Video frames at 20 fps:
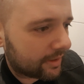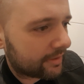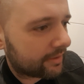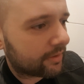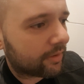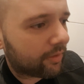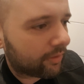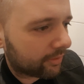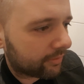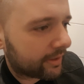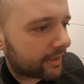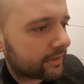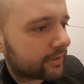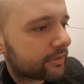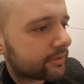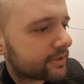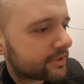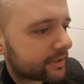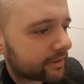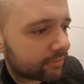and all that
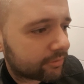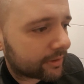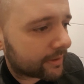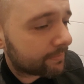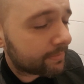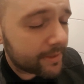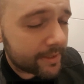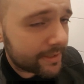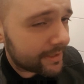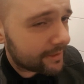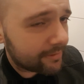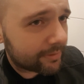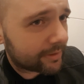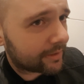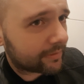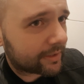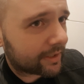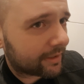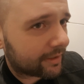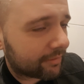good stuff, right? Even
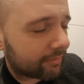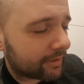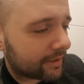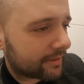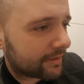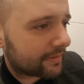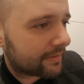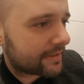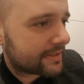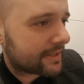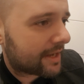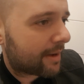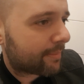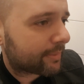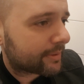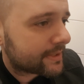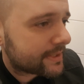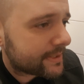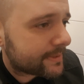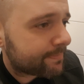at that level, it, this
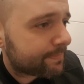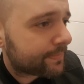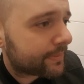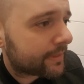happens.